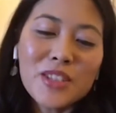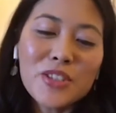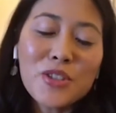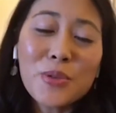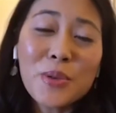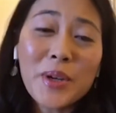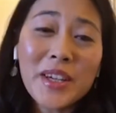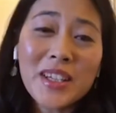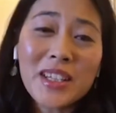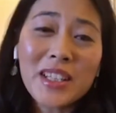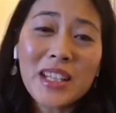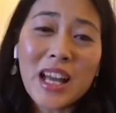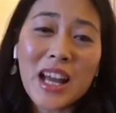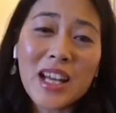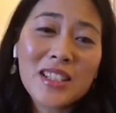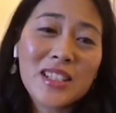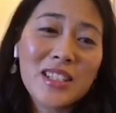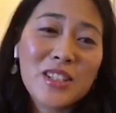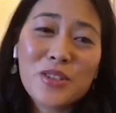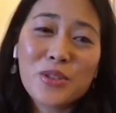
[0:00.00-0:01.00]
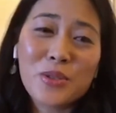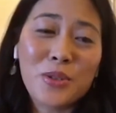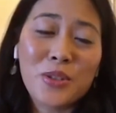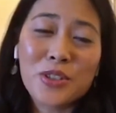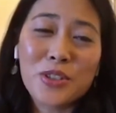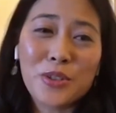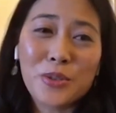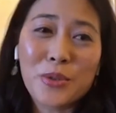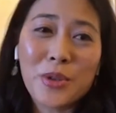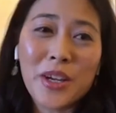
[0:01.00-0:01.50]
doing classes or
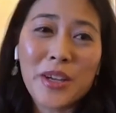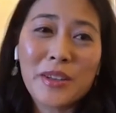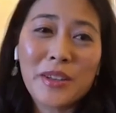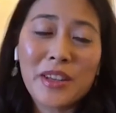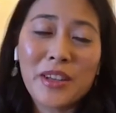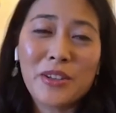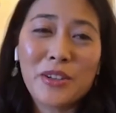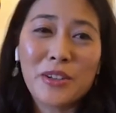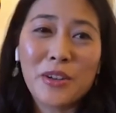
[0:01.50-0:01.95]
doing,